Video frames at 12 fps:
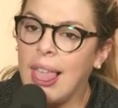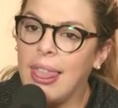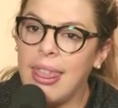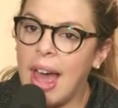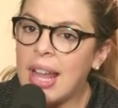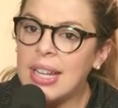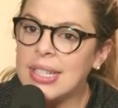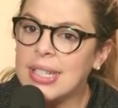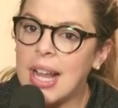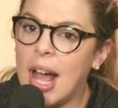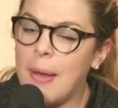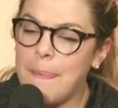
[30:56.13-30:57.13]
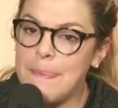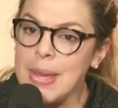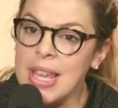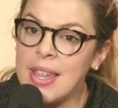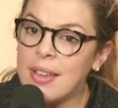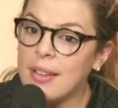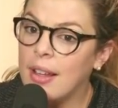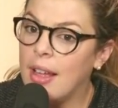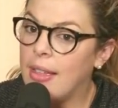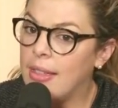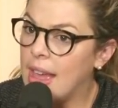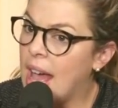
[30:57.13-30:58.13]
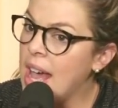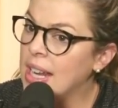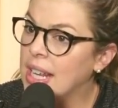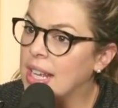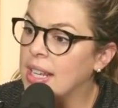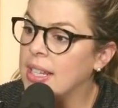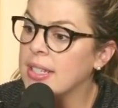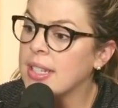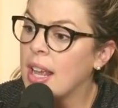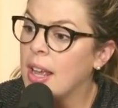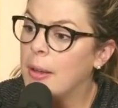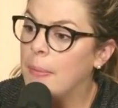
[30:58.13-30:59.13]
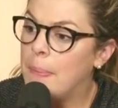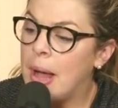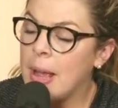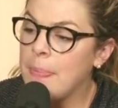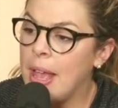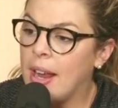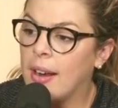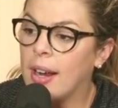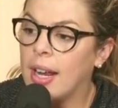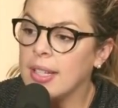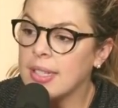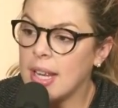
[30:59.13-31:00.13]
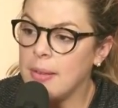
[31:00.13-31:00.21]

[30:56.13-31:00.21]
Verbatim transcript: That is not me. That is my parents